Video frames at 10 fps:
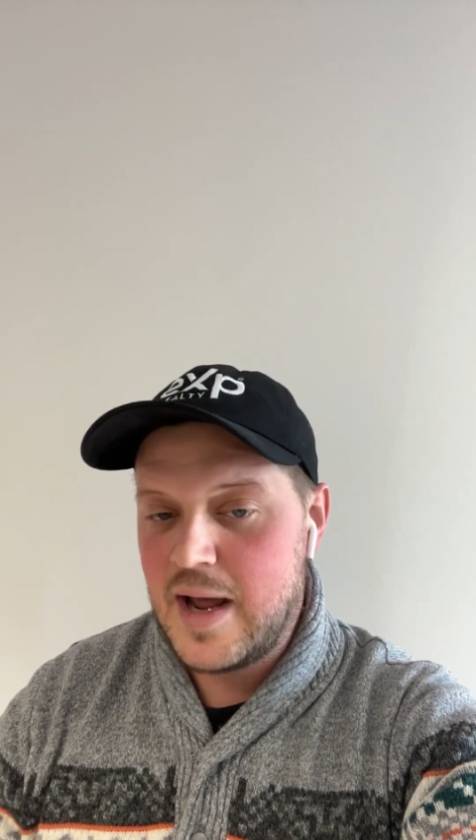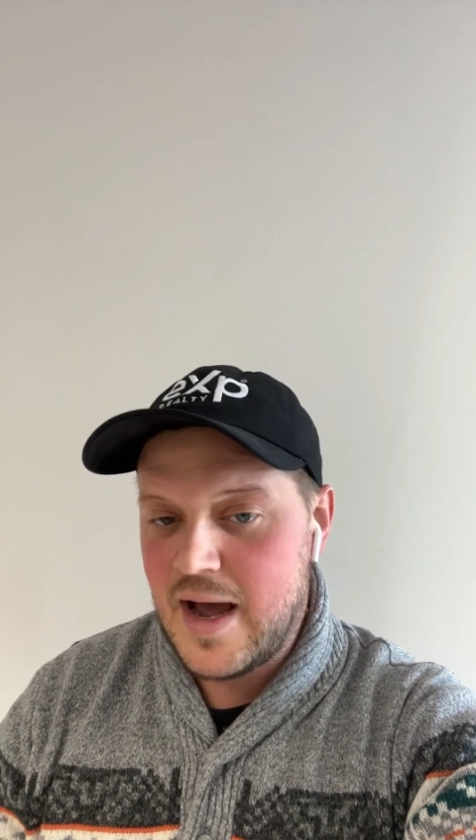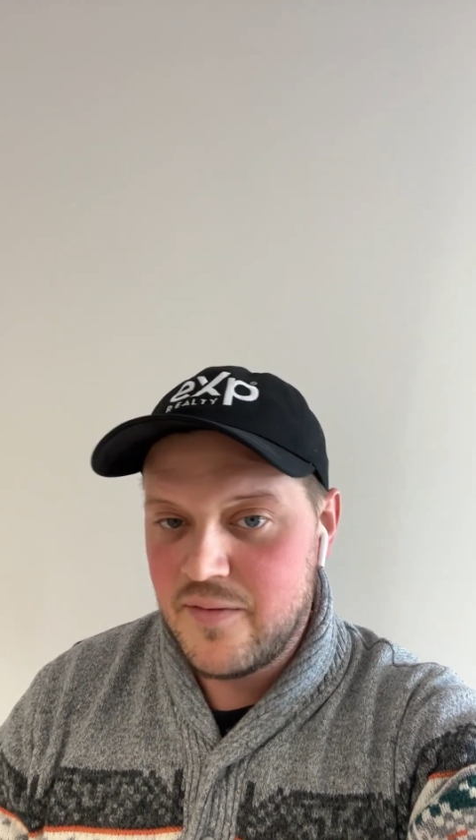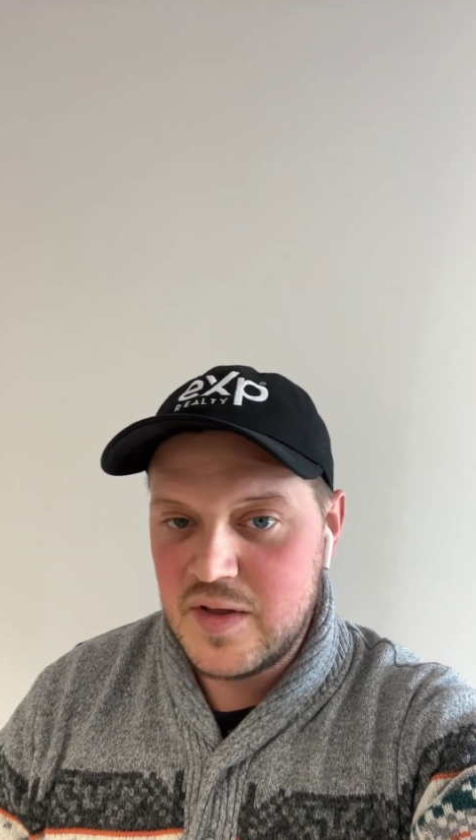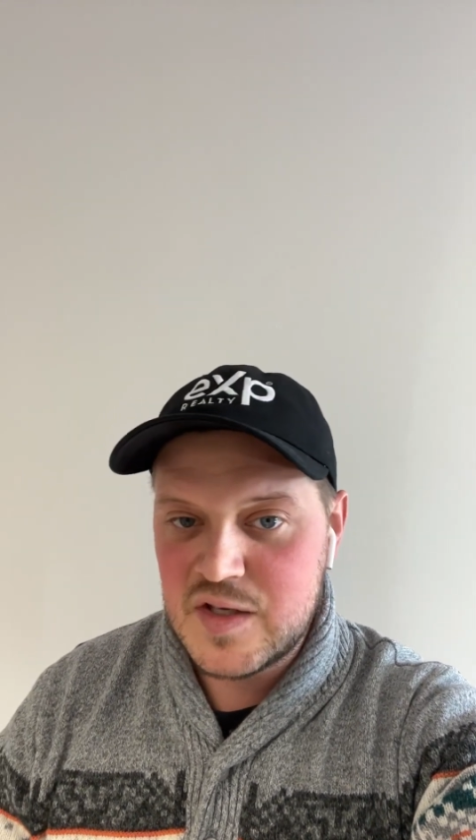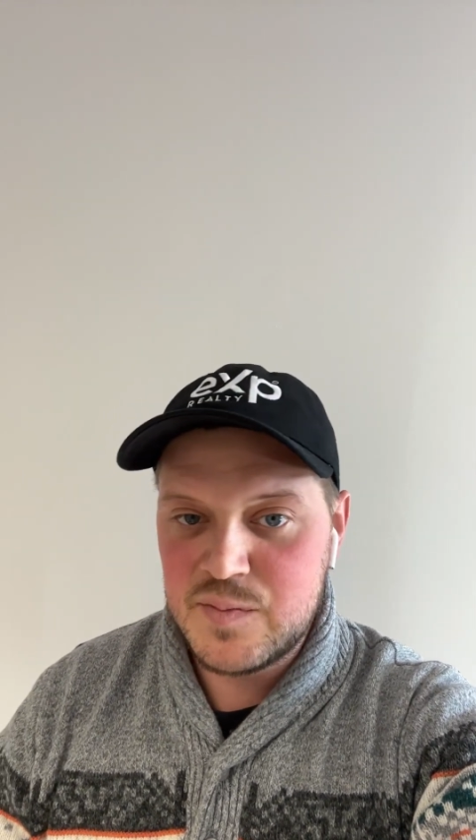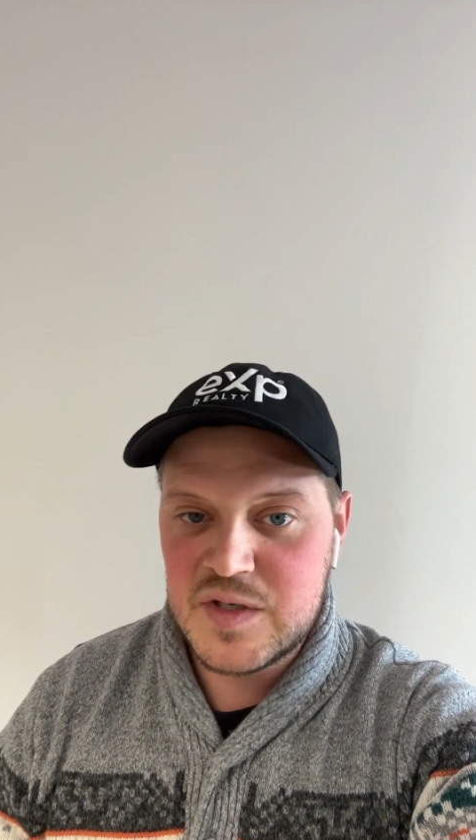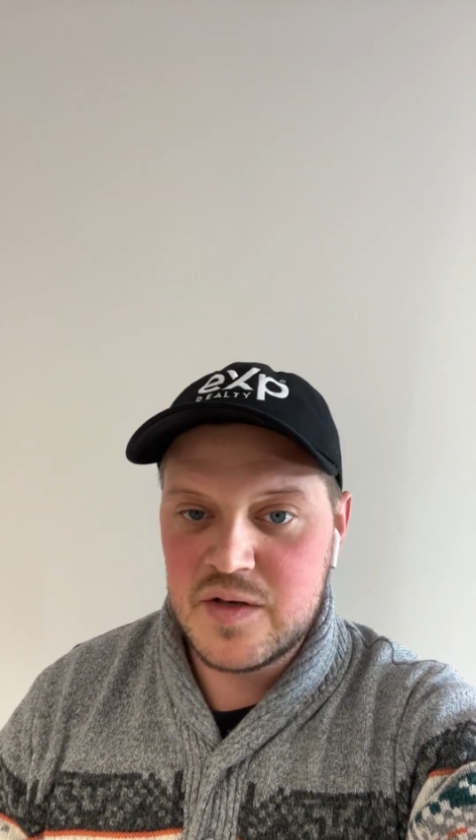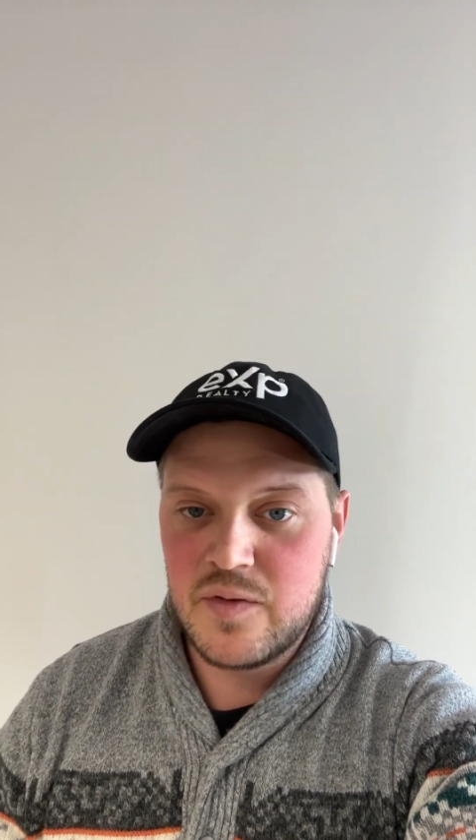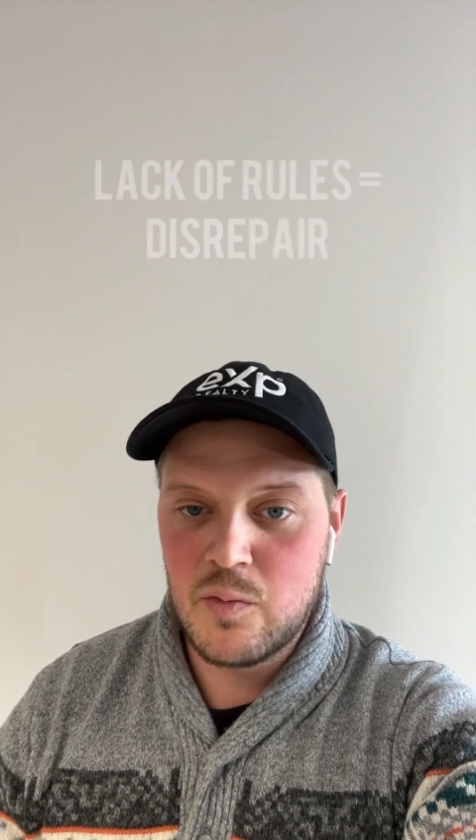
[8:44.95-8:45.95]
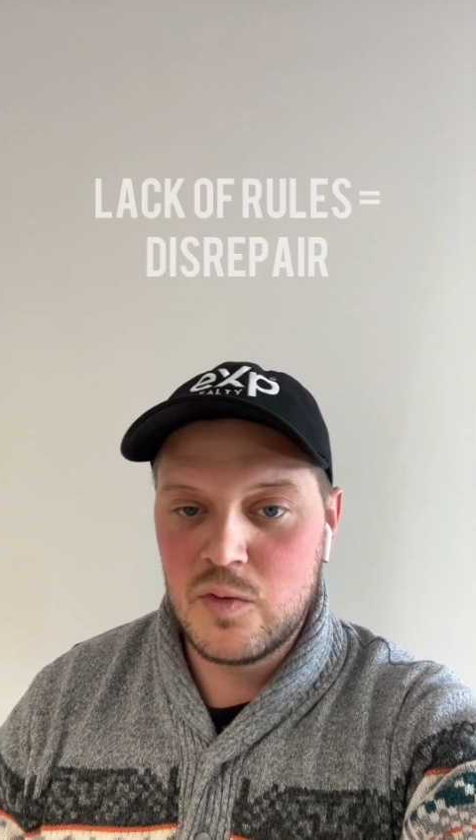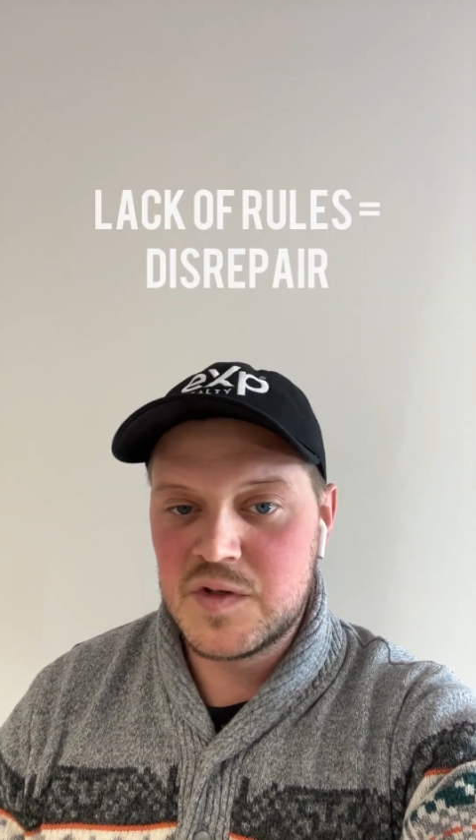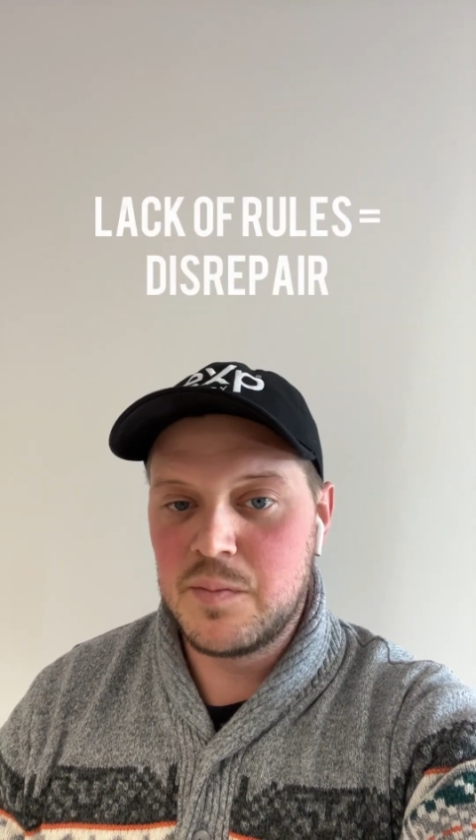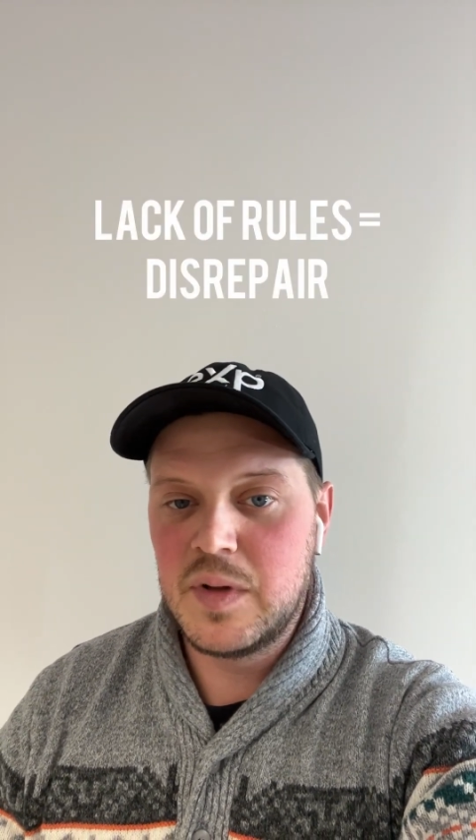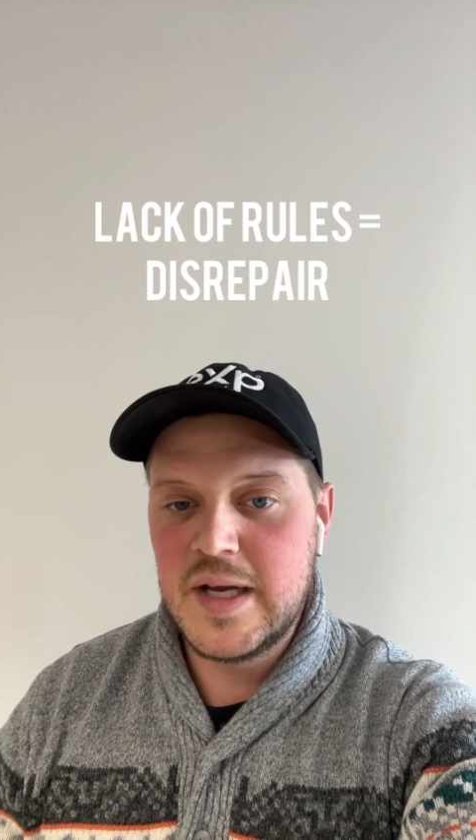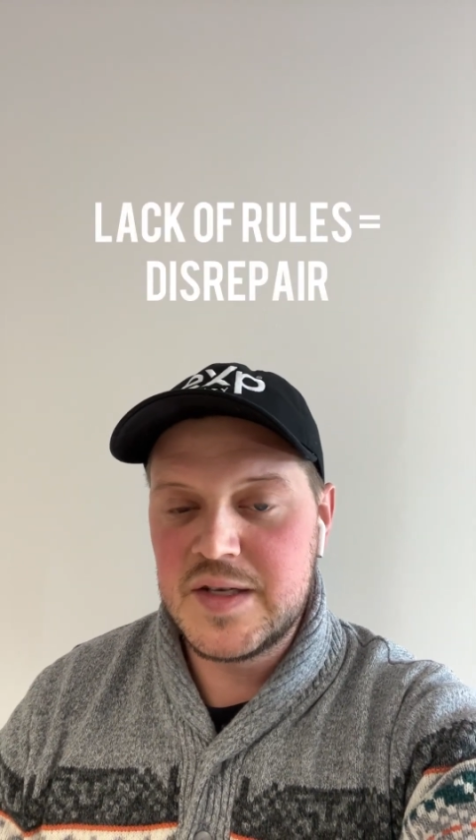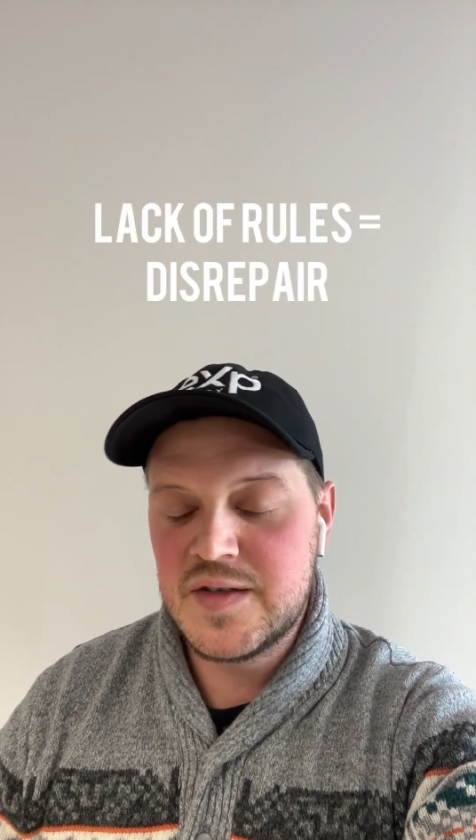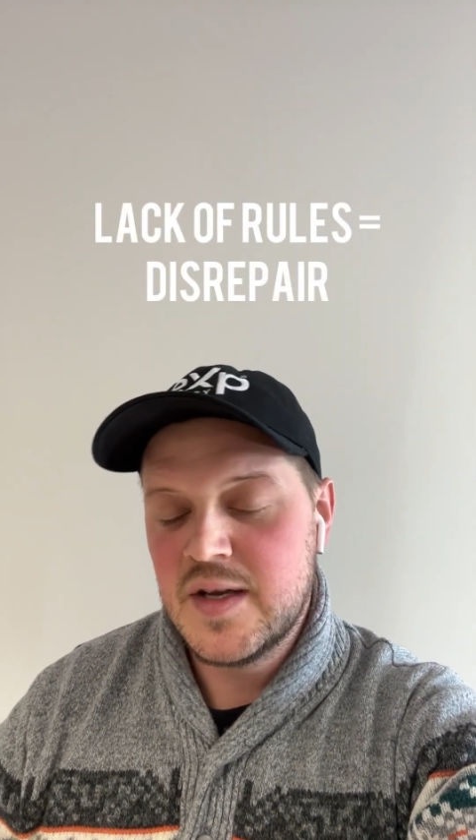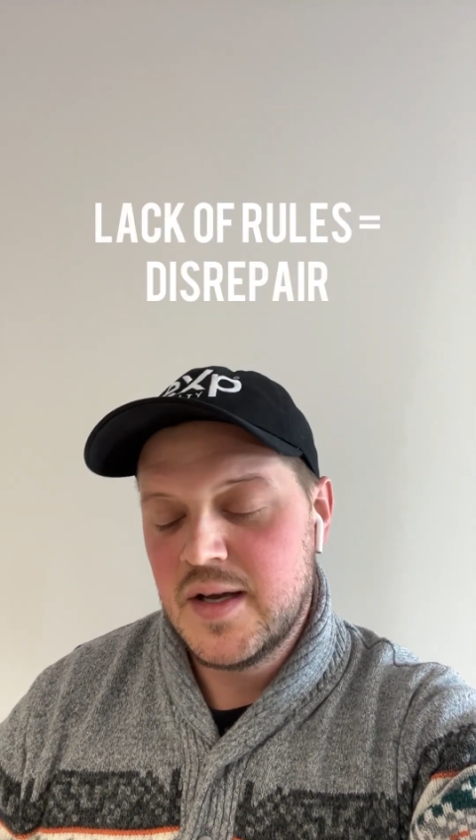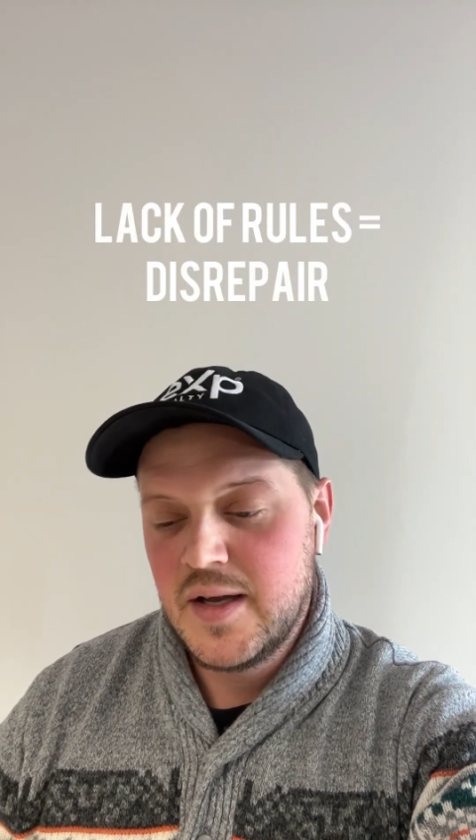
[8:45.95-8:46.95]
have these specific rules in place.